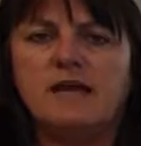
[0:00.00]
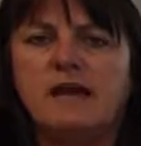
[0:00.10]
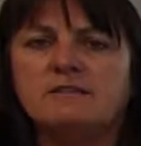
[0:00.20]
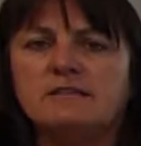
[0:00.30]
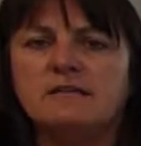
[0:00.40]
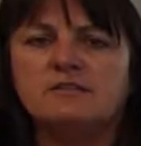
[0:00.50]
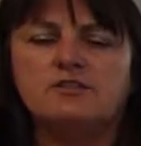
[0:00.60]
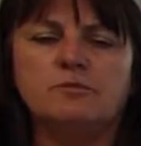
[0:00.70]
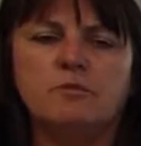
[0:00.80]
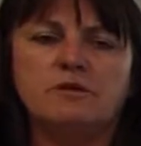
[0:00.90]
access
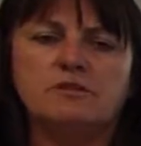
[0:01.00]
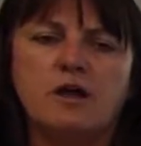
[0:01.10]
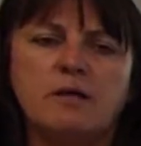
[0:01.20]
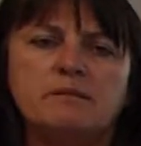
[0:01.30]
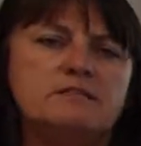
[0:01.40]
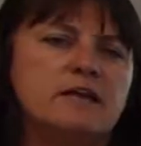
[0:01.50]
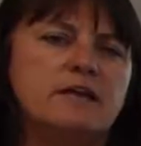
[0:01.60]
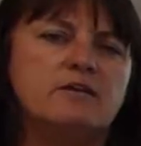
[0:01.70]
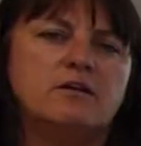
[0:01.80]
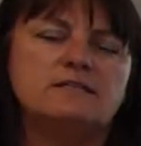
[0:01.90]
to more timely
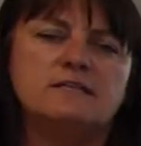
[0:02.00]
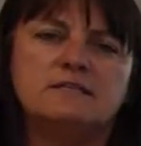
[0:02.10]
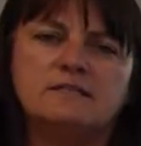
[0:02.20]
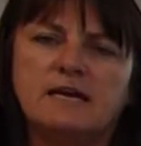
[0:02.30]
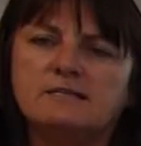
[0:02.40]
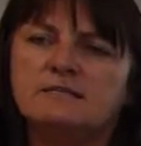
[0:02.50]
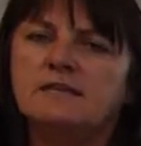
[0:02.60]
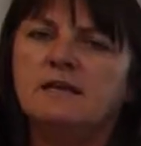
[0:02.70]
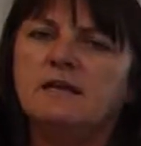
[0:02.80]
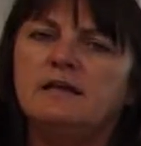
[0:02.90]
diagnostic
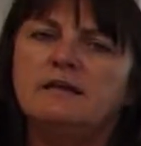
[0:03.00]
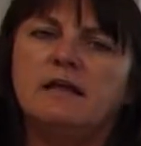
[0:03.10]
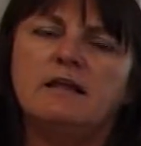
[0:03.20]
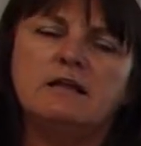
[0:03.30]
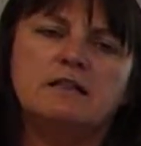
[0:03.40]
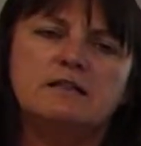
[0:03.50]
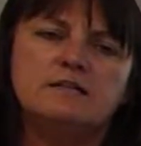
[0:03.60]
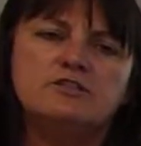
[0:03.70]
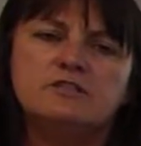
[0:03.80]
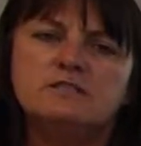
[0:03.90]
tests, getting
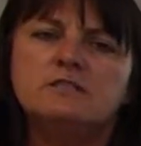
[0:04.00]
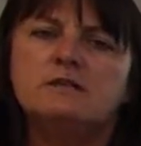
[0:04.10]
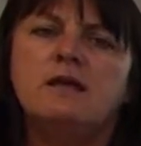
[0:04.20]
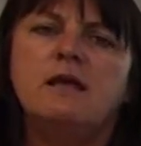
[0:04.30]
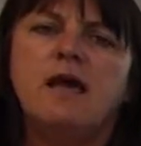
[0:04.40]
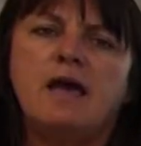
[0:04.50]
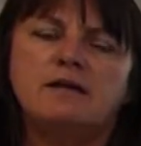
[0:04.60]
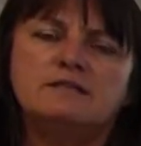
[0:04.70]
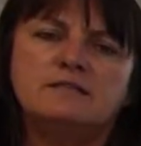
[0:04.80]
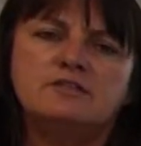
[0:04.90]
clinicians
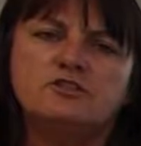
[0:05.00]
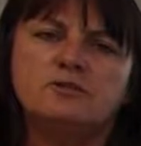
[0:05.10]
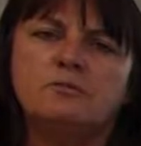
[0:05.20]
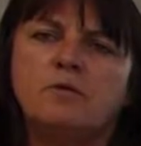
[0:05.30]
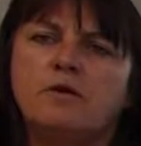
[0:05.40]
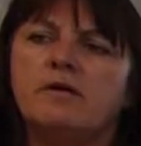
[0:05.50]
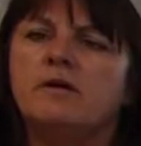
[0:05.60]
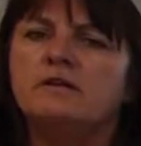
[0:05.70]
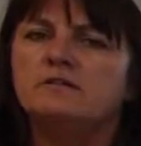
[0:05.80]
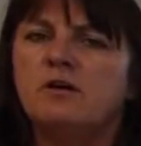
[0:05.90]
access to
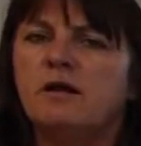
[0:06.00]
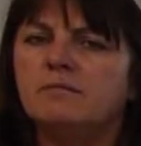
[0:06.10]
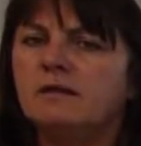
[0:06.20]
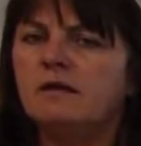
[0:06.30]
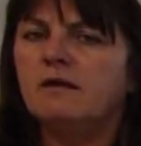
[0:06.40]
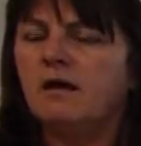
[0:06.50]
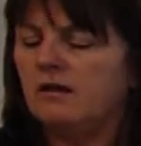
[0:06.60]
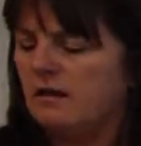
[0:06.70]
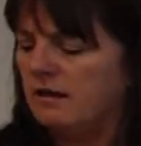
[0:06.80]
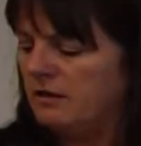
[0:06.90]
more timely
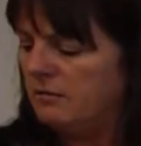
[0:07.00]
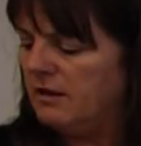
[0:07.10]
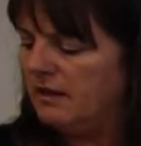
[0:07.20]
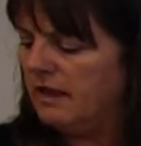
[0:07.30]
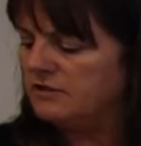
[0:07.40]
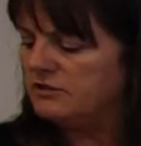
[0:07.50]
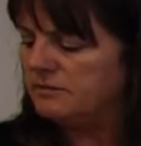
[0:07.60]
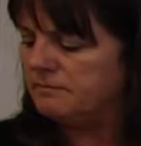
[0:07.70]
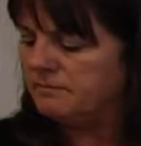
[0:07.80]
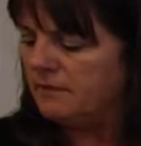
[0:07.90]

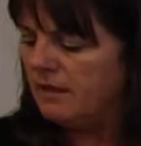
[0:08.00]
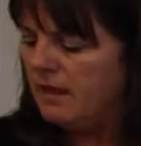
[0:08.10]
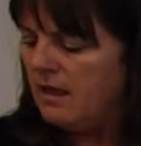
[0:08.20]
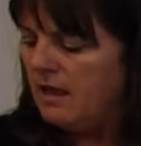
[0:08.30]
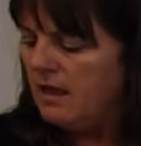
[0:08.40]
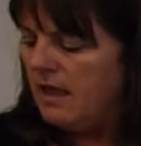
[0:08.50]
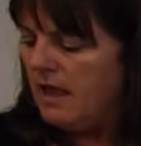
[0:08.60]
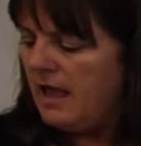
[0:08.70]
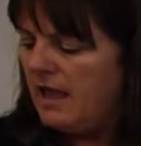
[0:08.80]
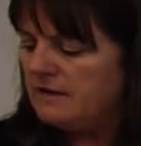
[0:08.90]
communication.
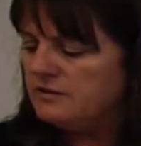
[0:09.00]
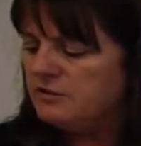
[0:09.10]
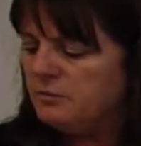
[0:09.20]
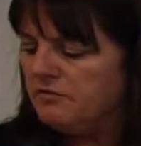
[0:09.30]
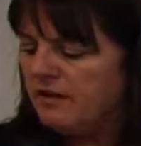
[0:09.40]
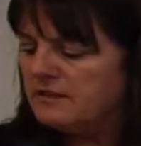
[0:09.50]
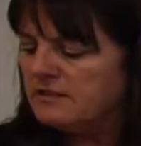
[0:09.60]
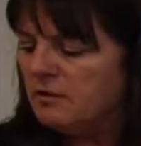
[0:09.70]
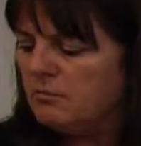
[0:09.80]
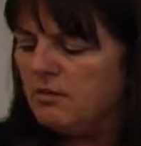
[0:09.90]
And supervise
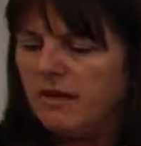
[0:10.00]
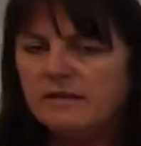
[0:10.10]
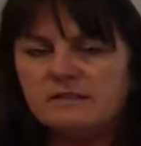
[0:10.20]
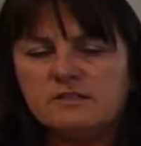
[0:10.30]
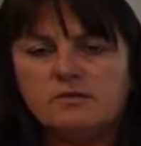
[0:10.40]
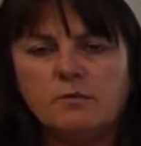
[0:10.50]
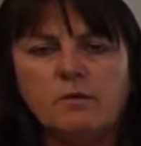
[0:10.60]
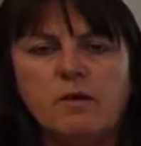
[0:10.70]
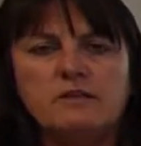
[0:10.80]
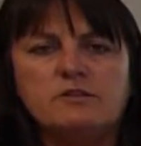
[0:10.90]
compliance, so we
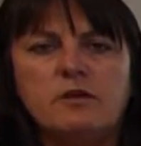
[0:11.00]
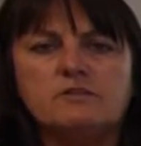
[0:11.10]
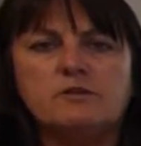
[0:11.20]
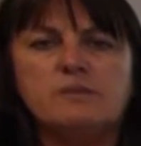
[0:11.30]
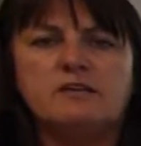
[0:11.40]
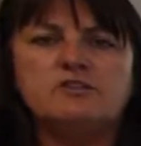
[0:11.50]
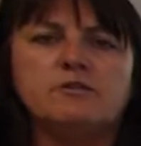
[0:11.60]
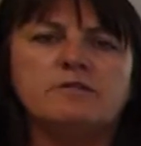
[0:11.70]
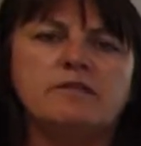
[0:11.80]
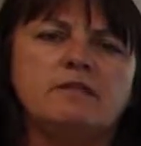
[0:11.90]
want to also make
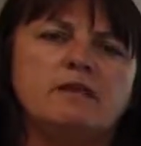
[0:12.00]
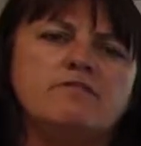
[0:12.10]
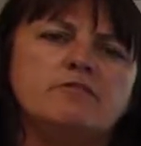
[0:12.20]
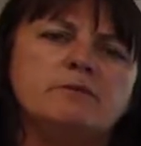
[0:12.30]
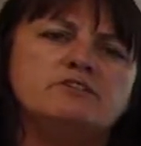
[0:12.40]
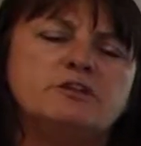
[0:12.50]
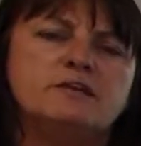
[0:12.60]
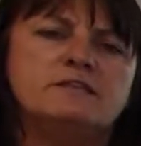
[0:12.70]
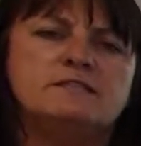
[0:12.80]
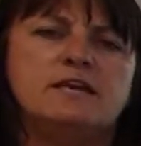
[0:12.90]
sure that the
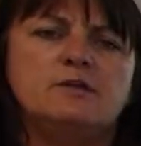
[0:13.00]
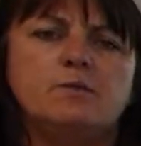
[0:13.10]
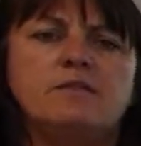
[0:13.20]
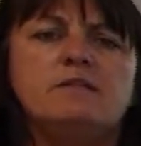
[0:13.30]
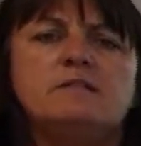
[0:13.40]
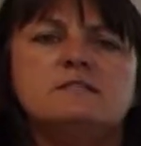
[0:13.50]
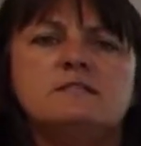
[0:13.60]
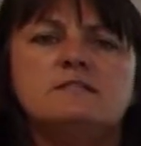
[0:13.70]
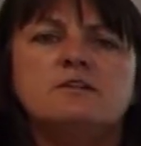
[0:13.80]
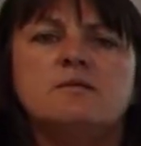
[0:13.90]
information contained within the
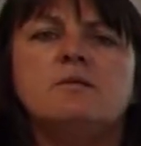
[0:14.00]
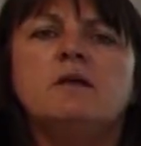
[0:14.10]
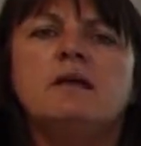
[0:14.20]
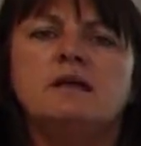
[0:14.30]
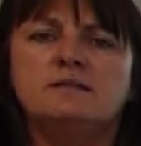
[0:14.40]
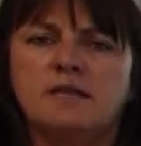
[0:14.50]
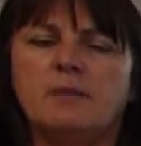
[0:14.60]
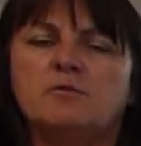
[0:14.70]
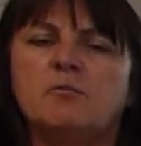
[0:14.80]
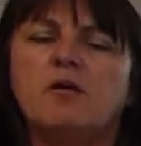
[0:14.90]
system is
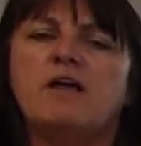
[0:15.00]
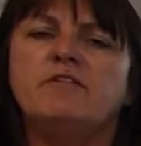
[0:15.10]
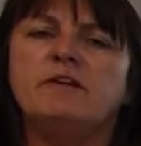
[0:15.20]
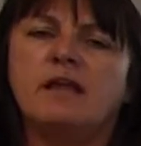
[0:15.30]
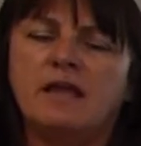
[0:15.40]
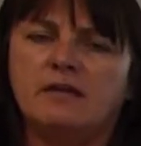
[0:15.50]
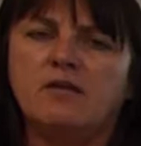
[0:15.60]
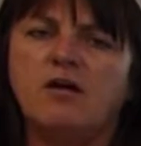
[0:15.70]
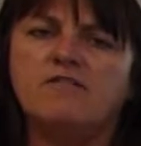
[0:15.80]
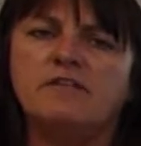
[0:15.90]
kept private and
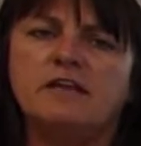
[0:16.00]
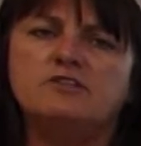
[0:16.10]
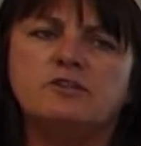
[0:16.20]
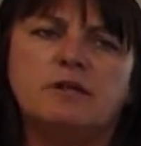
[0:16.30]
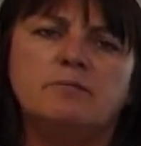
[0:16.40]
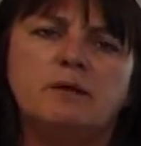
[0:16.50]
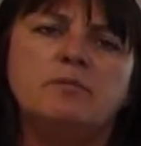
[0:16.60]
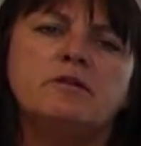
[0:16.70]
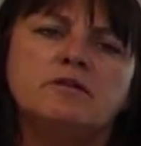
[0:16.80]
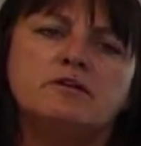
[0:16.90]
confidential, and
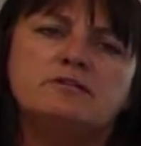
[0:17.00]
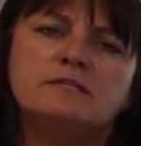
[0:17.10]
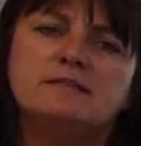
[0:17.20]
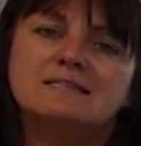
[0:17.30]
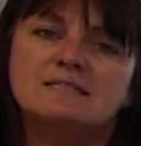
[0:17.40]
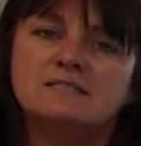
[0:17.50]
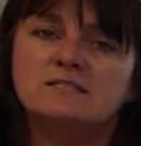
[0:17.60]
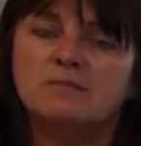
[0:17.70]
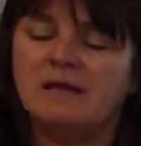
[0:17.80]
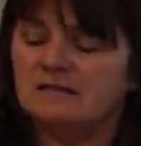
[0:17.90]
people are using this
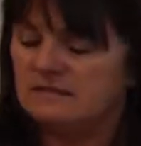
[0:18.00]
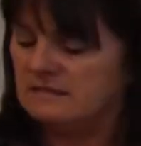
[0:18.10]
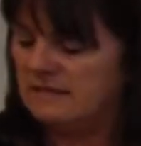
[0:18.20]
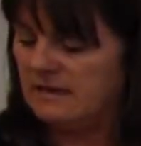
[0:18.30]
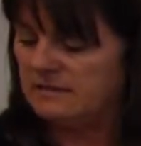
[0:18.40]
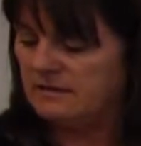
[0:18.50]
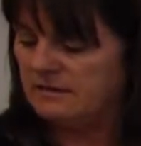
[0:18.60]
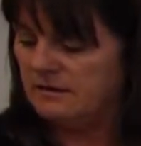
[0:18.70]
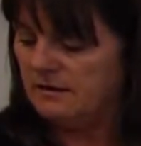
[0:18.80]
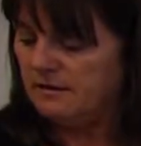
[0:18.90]
system as
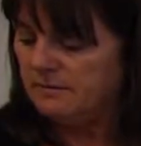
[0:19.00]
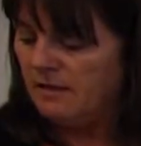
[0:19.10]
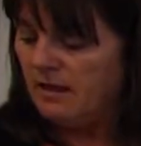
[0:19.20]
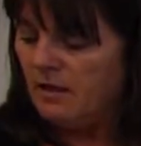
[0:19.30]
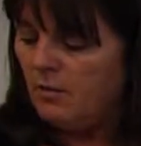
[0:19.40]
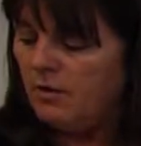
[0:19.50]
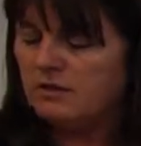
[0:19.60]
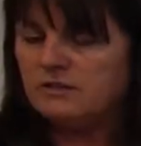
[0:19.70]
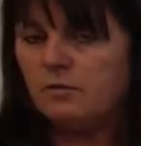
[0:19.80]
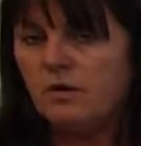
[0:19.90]
intended. We
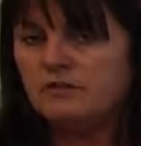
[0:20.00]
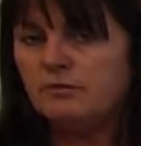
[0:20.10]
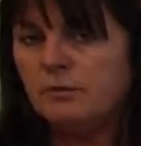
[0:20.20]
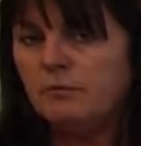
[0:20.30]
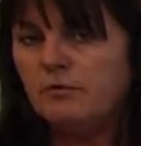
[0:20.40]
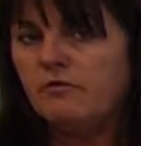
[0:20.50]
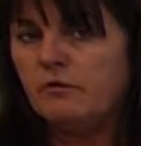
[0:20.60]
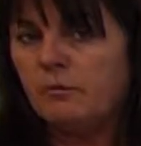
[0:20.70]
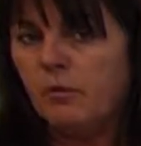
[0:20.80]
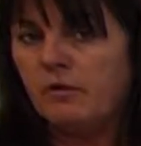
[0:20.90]
also want to improve
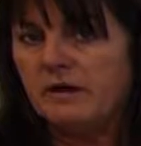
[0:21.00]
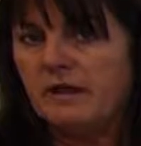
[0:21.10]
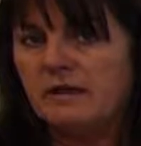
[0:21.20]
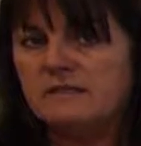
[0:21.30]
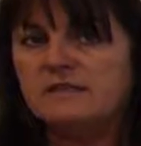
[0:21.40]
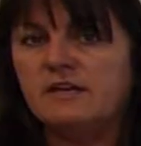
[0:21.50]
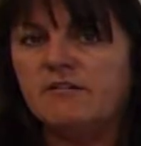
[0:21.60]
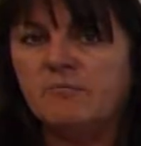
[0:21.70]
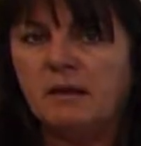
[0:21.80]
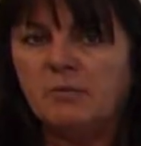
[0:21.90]
reporting. Instead
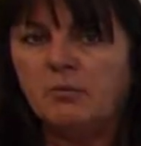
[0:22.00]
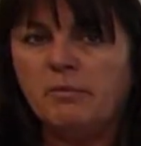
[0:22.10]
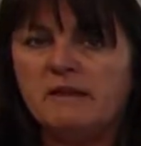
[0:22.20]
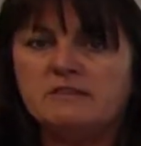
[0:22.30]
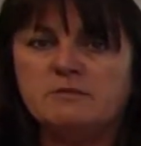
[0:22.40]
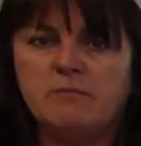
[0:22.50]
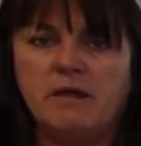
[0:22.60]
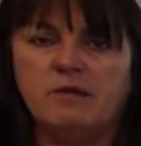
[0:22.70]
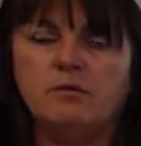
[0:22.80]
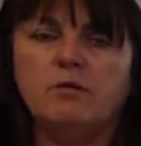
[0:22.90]
of paper-based
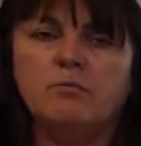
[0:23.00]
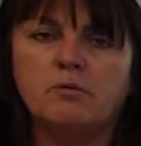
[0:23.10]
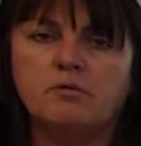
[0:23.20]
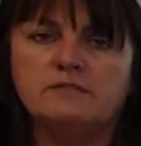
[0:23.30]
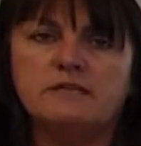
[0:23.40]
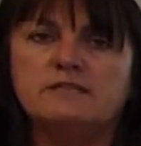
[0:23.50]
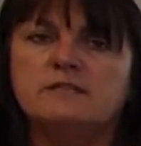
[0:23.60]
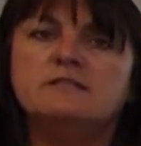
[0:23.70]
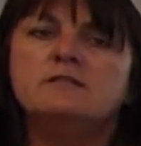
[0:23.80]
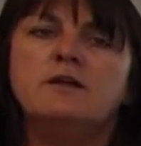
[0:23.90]
manual
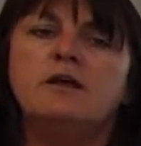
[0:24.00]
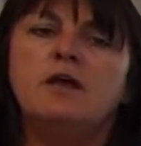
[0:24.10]
processes,